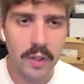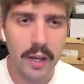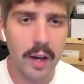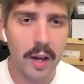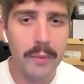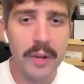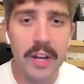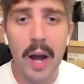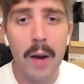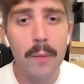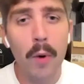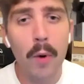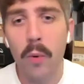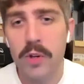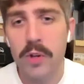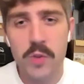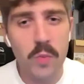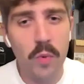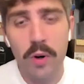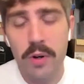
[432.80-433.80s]
I mean, I'm
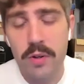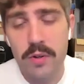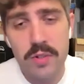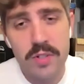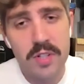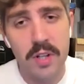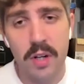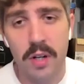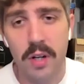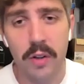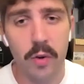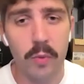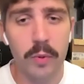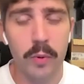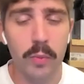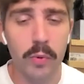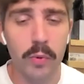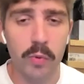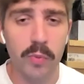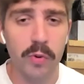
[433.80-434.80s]
always more interested in other
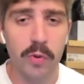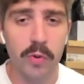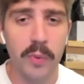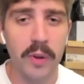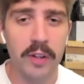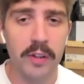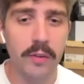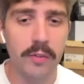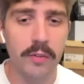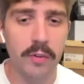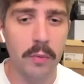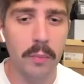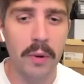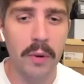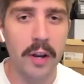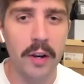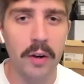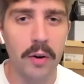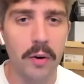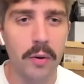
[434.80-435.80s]
people's perspectives than
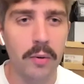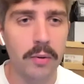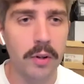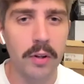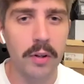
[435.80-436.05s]
my own.